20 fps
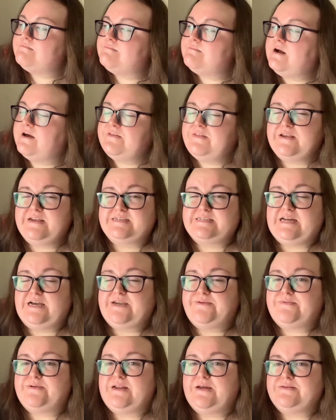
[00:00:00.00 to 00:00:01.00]
I think is how
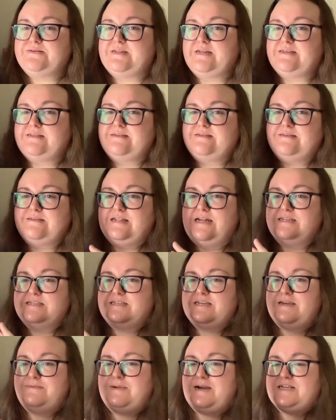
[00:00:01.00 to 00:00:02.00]
you pronounce that last
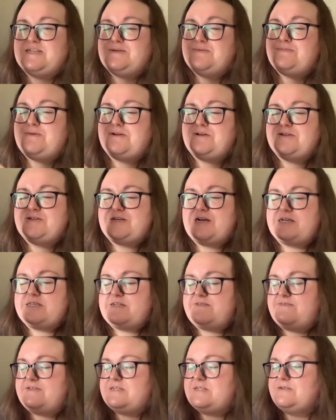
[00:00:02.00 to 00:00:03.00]
name. I do apologise
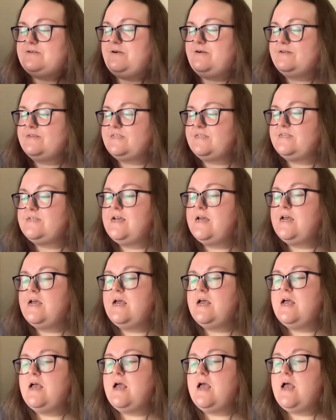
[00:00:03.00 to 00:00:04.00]
if it's not.
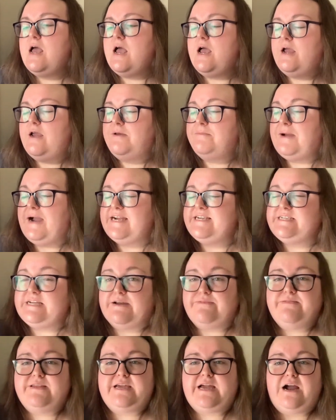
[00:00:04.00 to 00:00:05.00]
I
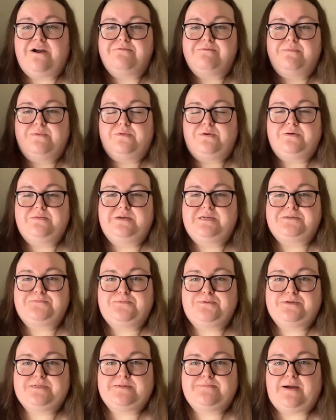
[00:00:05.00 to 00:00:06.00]
definitely can't remember what this
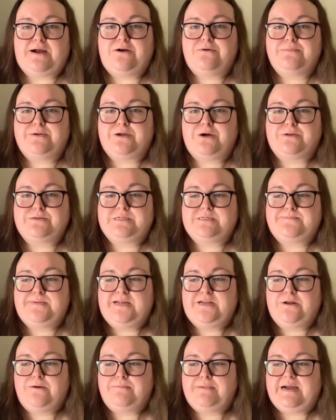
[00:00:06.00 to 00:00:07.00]
book's about because it's
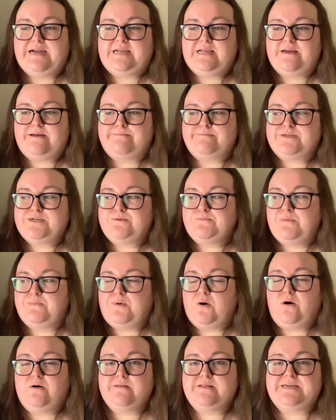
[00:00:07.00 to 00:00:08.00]
been on my
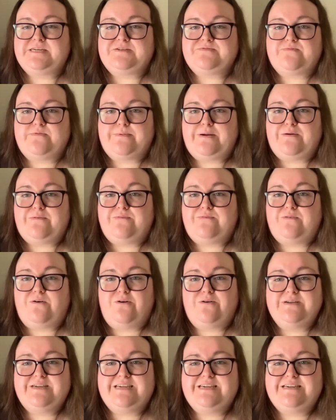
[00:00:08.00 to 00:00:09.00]
to-be-bought list for about
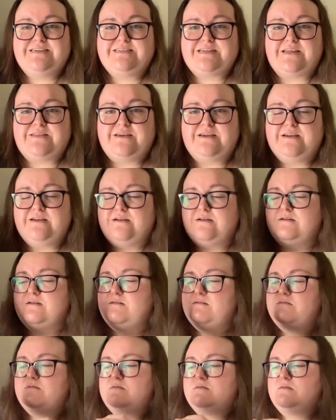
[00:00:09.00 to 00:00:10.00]
4 years, I think.
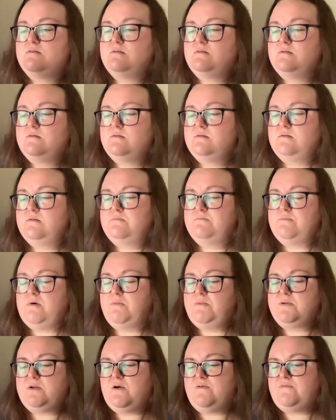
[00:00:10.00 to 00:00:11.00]

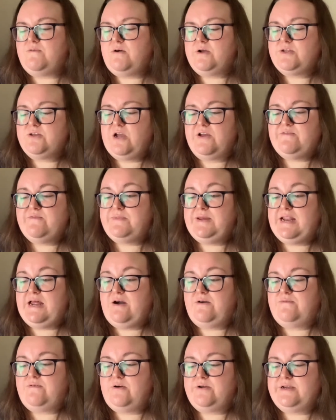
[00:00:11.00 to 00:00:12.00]
Probably not four, not even been
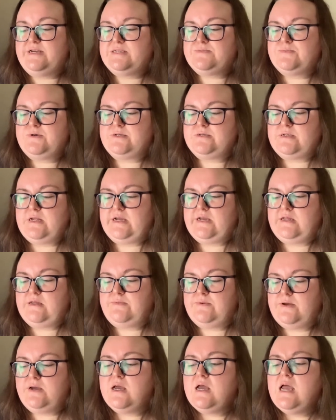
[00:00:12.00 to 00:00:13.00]
out 4 years, most likely,
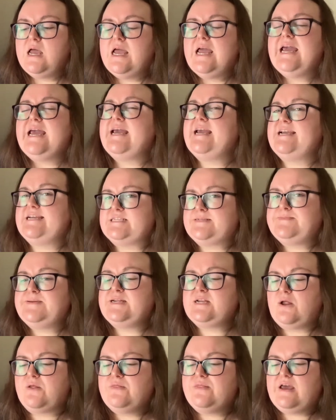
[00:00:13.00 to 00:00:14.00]
but it's
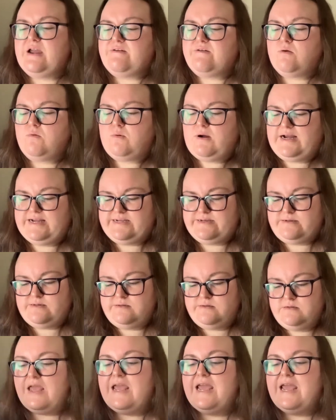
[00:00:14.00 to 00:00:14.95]
been on there a while.